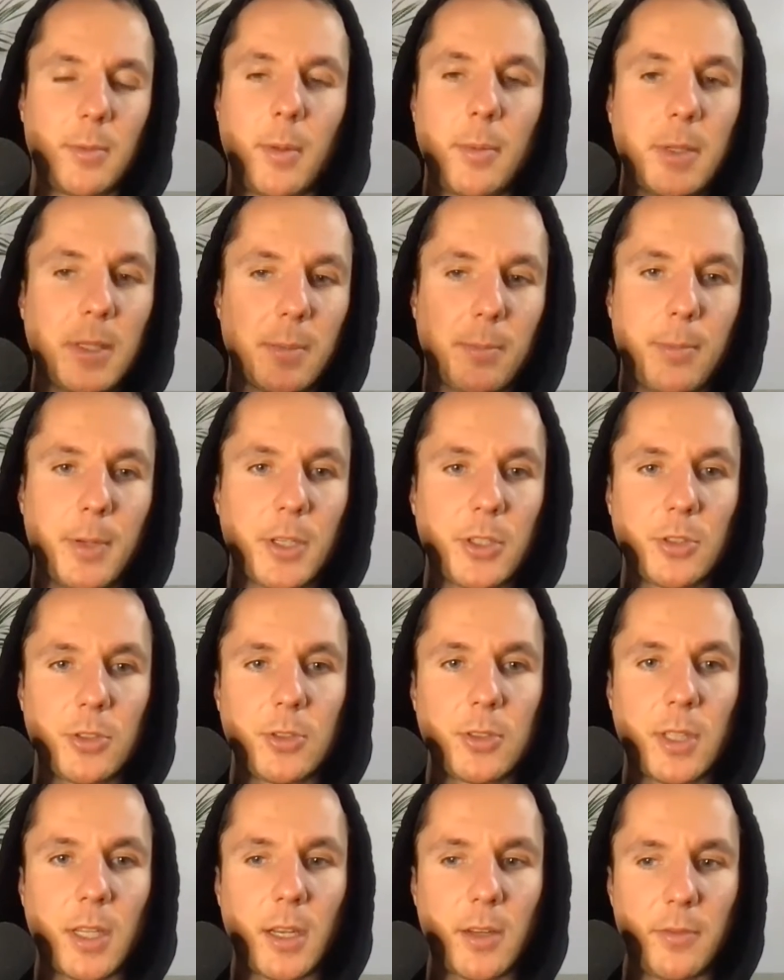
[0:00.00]
maybe some
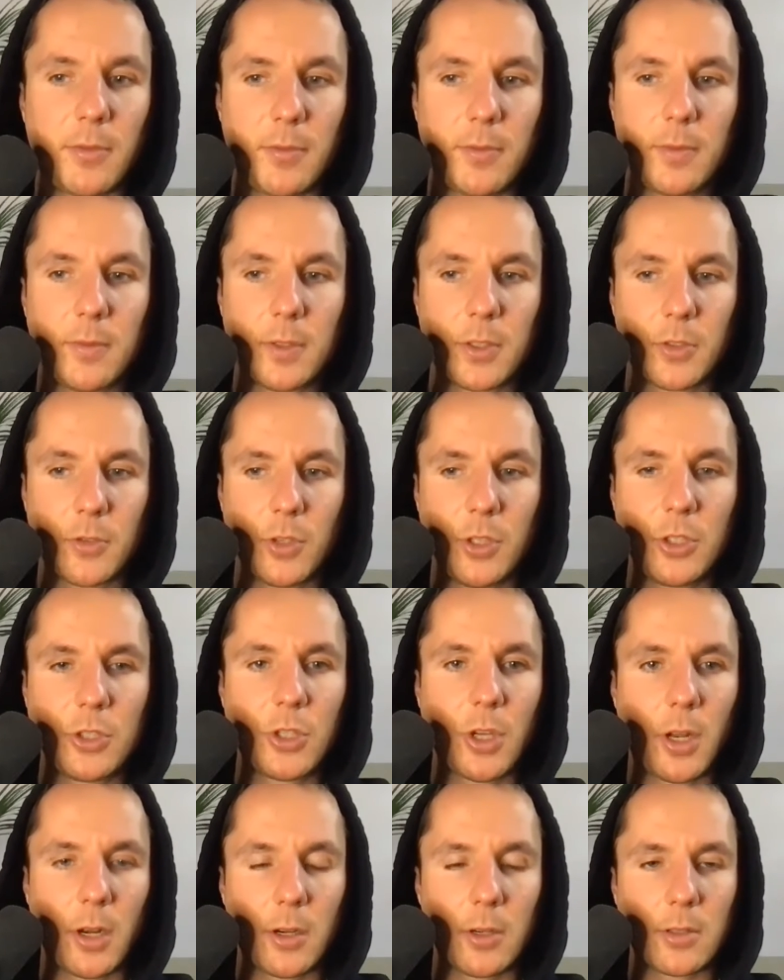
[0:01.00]
pictures that i've
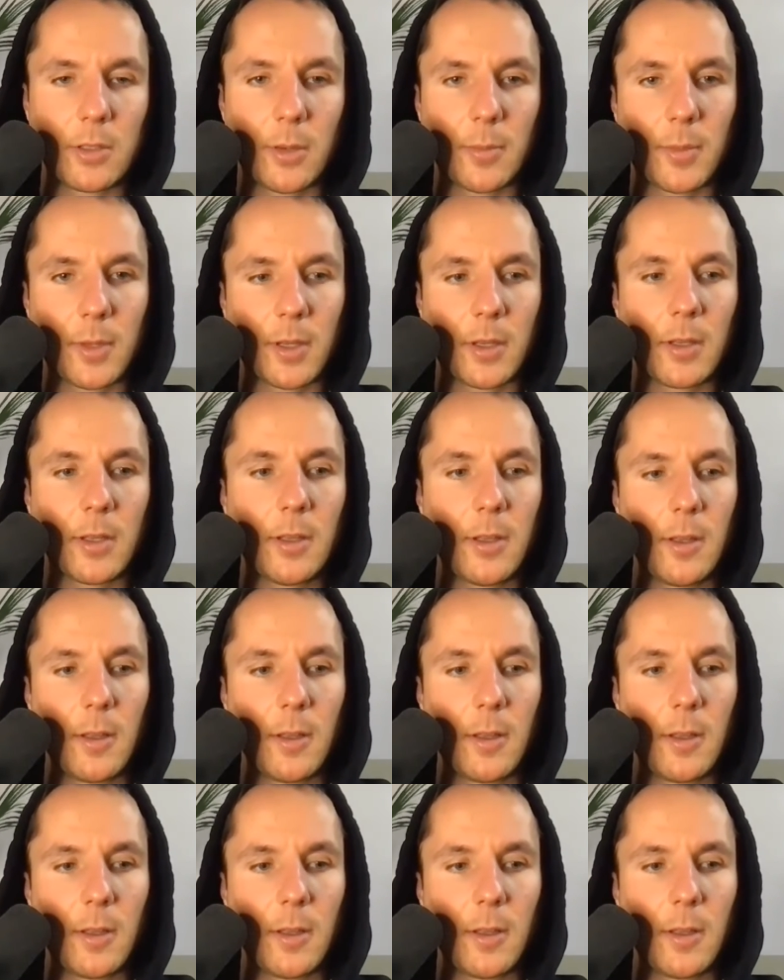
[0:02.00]
screenshotted or something